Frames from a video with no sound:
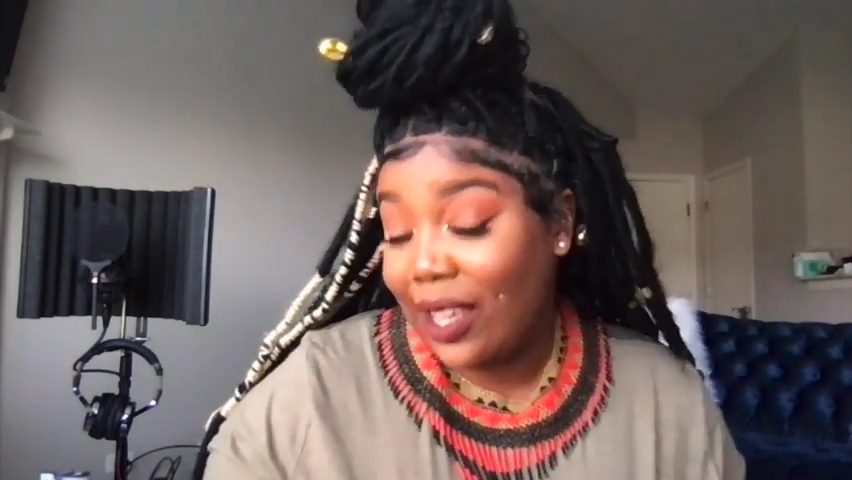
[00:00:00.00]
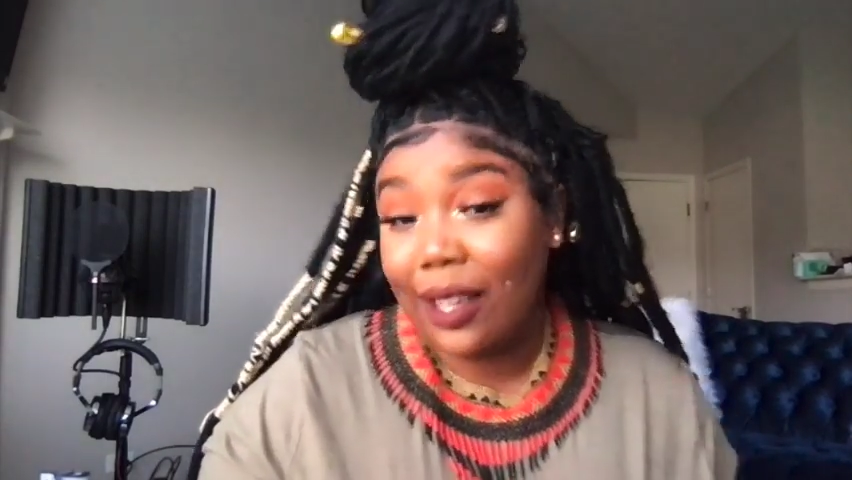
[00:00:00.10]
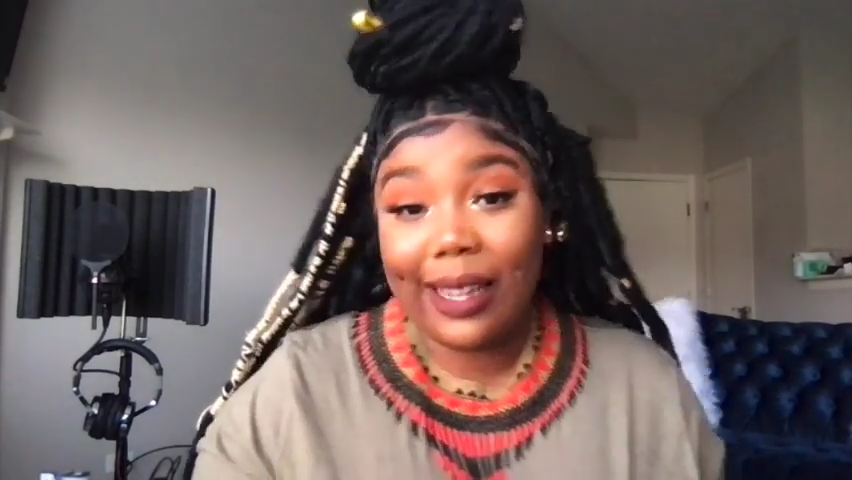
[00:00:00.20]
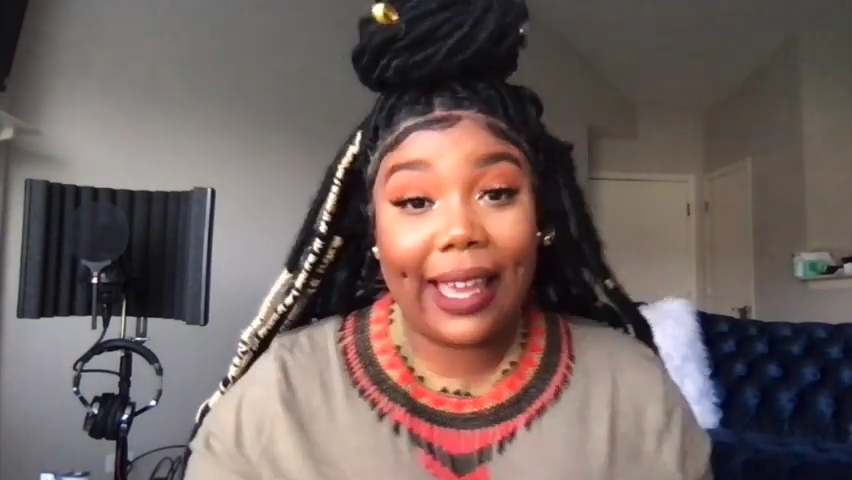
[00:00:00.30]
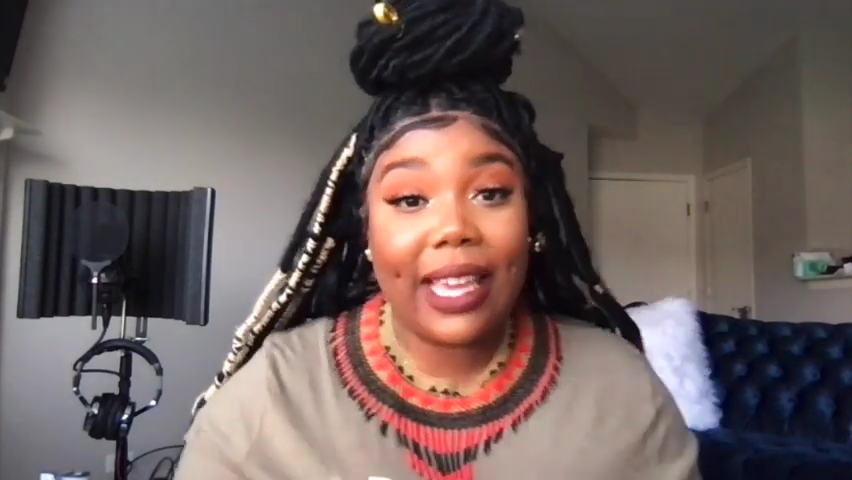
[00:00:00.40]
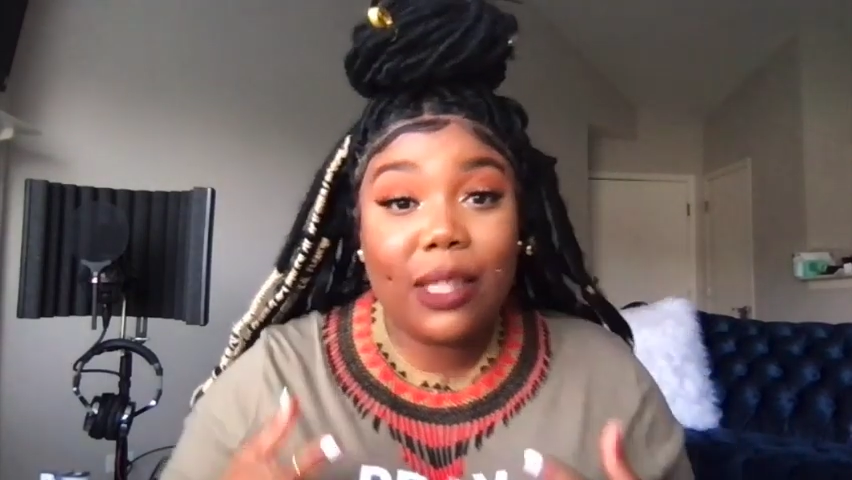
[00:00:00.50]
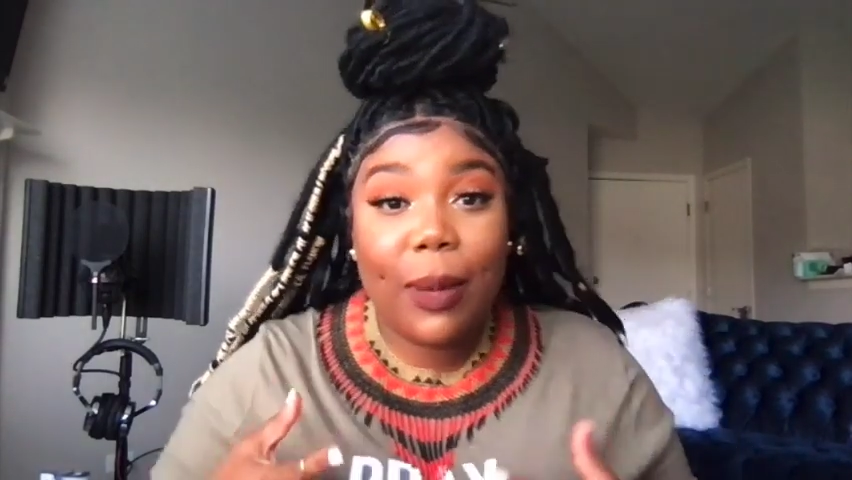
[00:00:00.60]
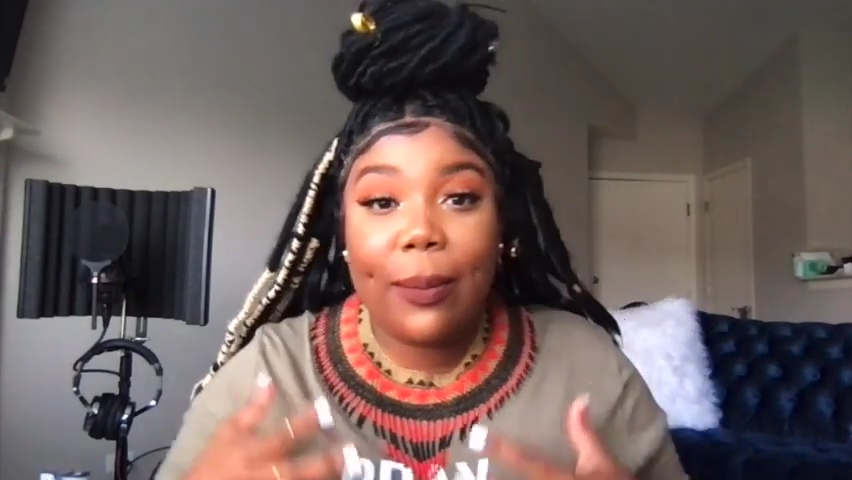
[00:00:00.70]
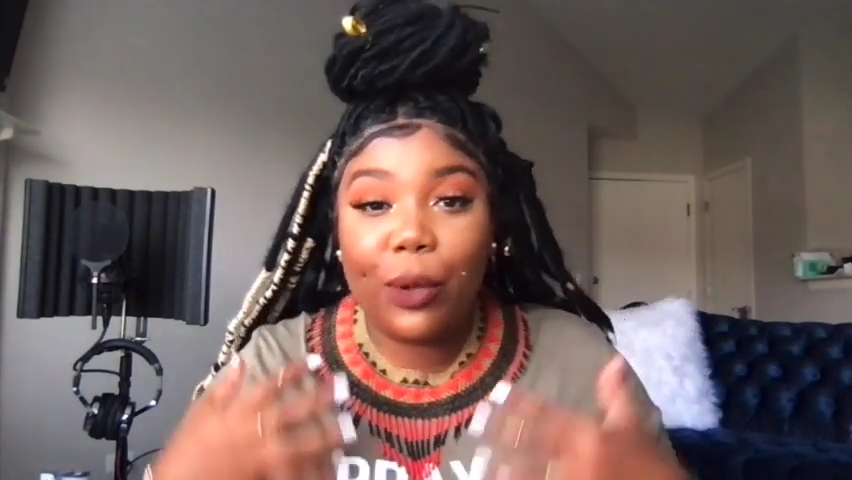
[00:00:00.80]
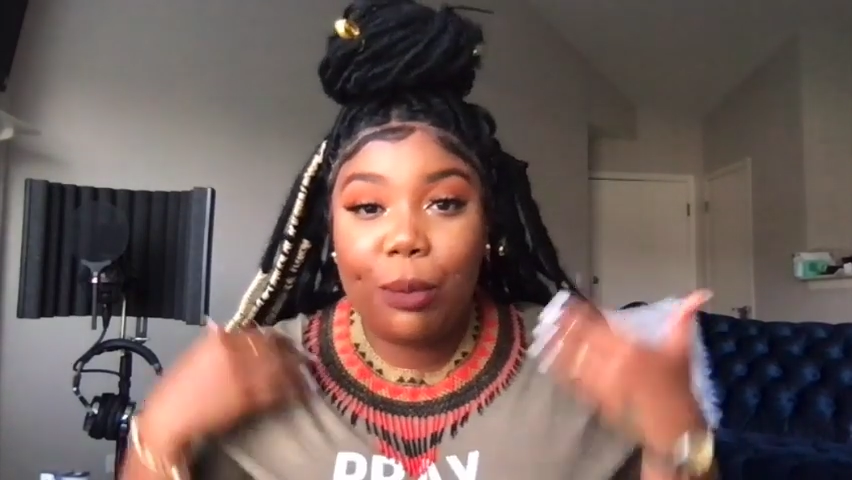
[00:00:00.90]
Like, it's
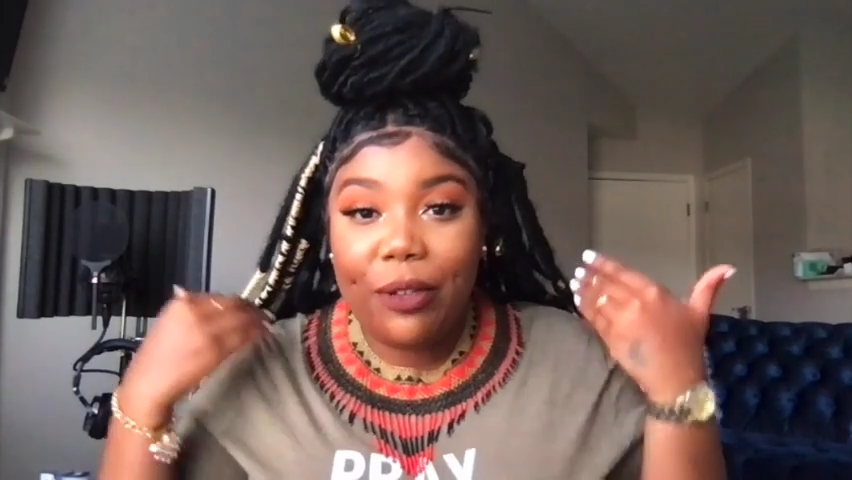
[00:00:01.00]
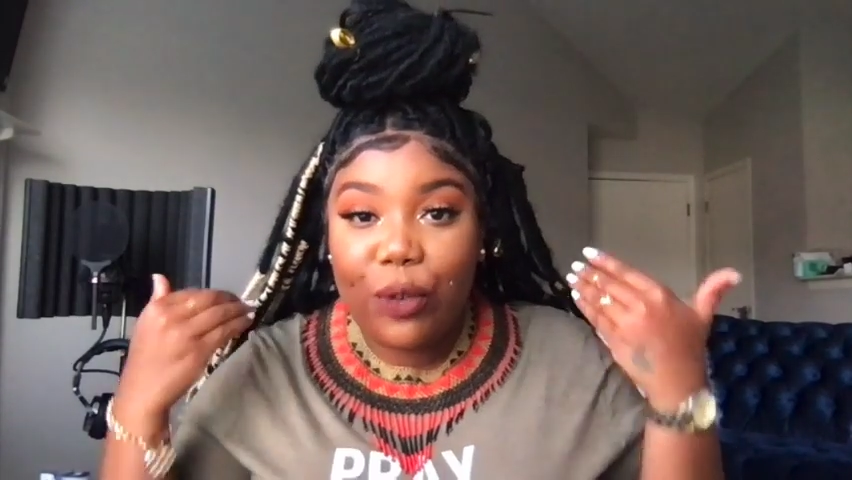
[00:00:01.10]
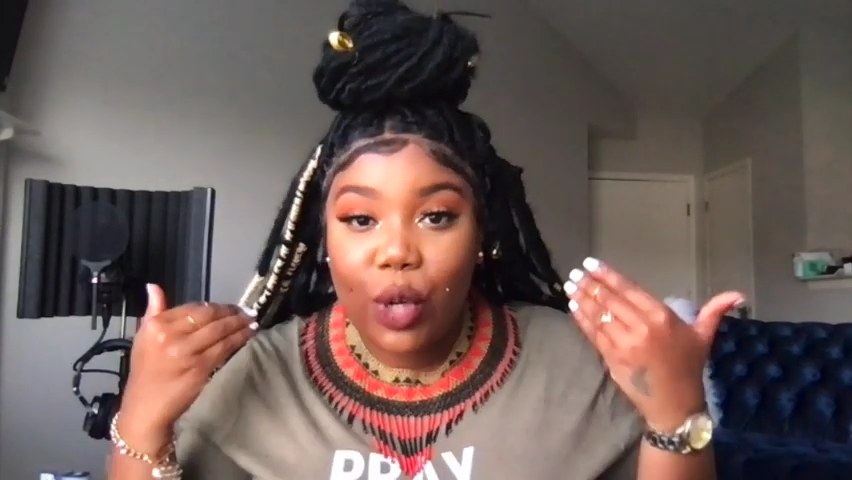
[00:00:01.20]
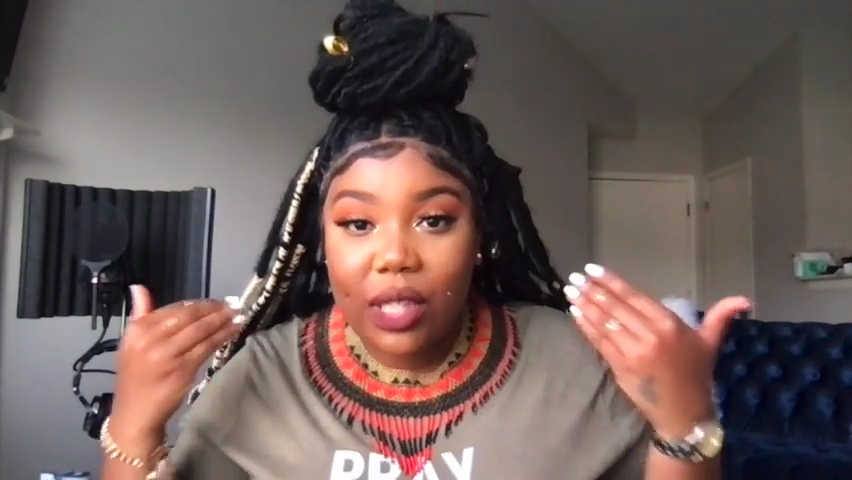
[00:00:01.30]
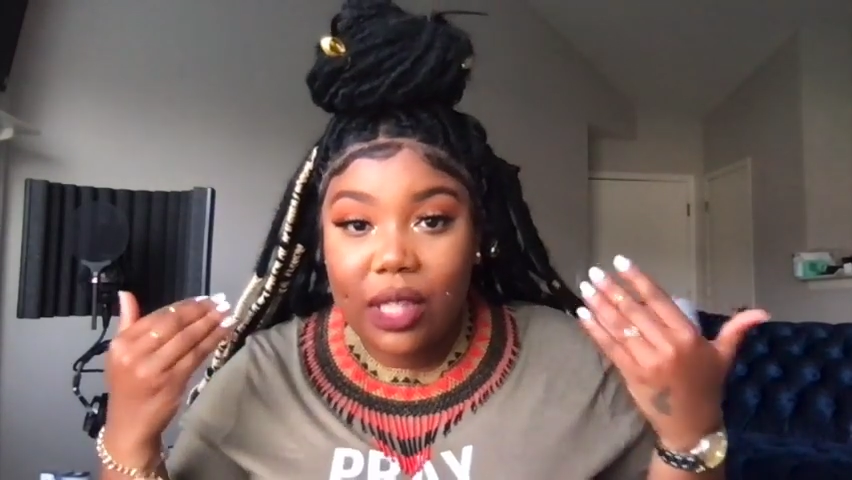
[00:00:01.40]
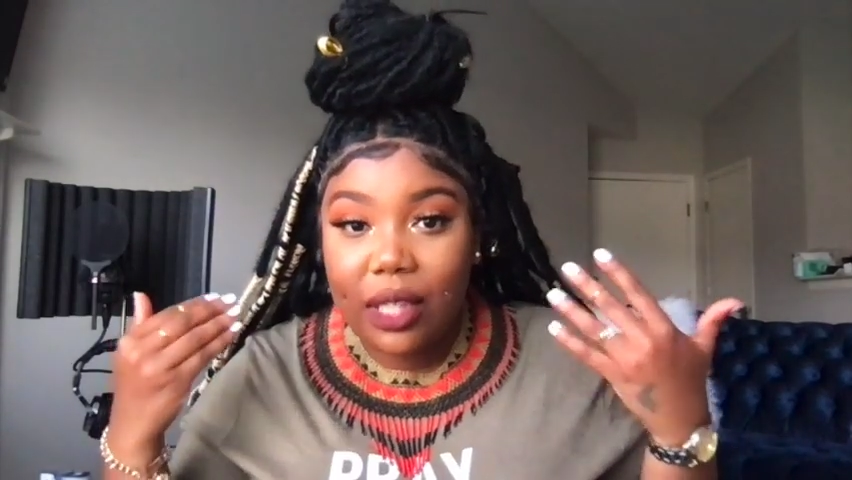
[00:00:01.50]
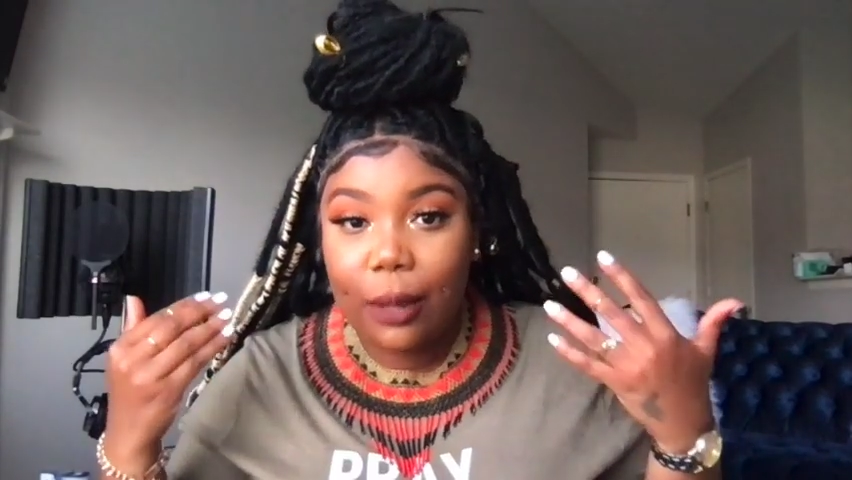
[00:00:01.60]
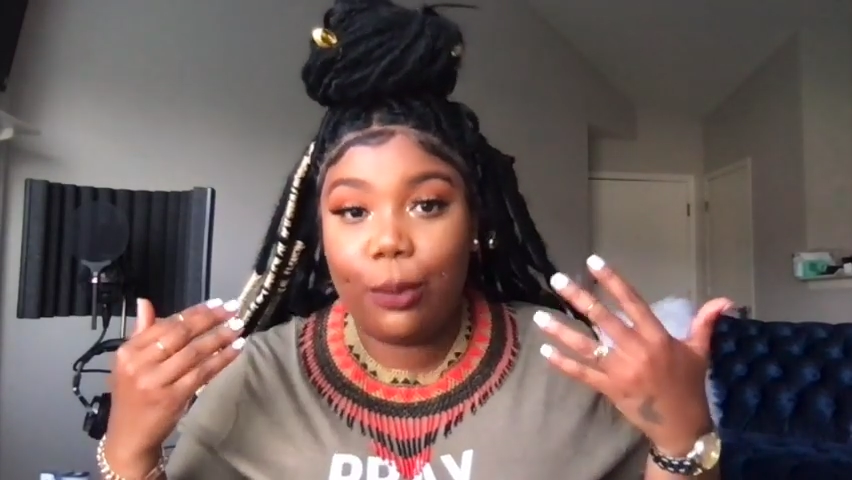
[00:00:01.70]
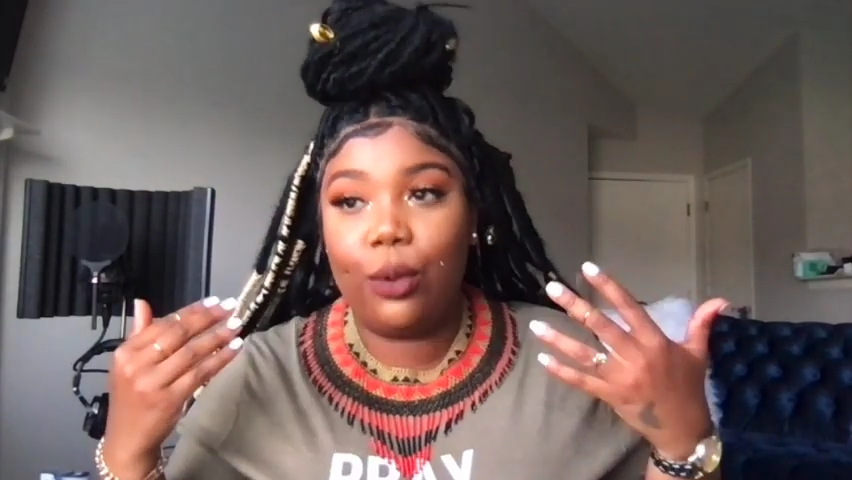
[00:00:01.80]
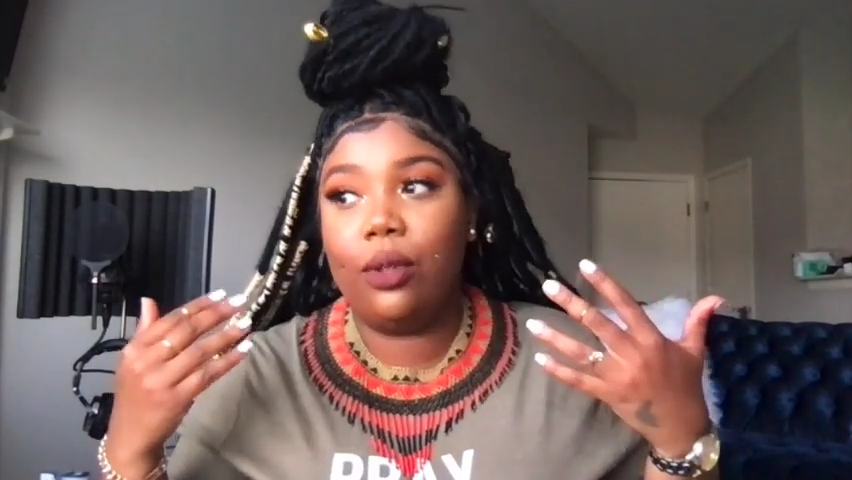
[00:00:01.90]
people who be forcing
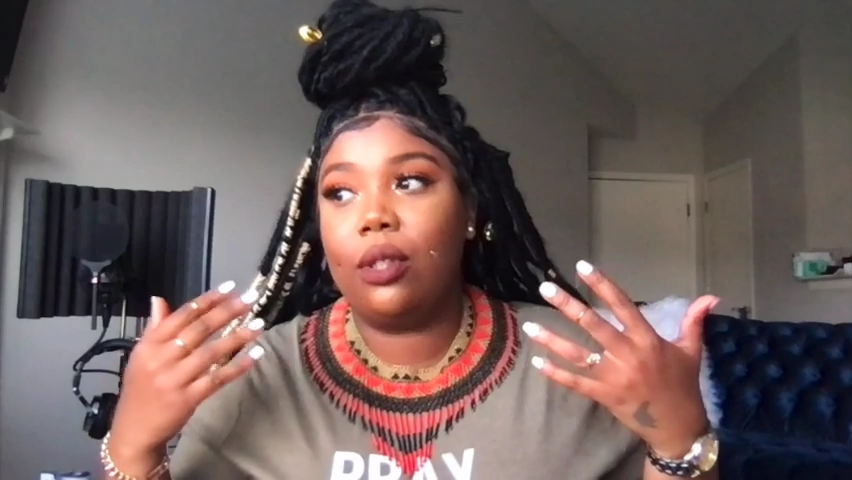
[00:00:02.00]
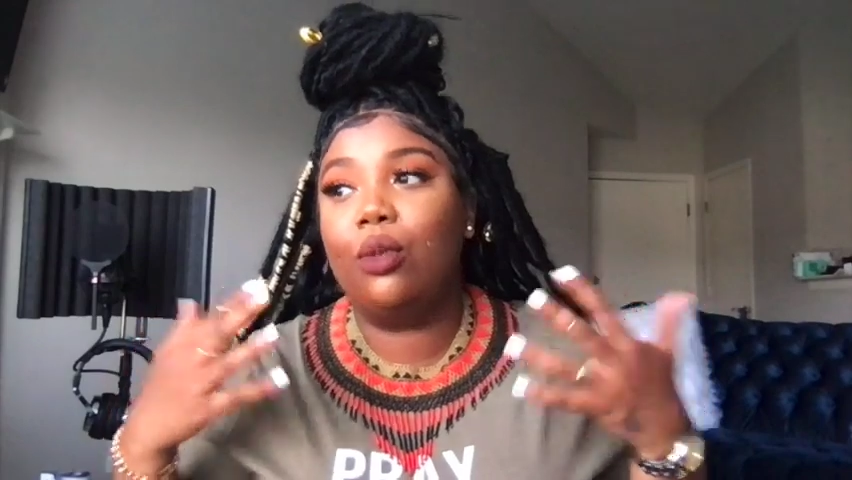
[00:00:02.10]
dimples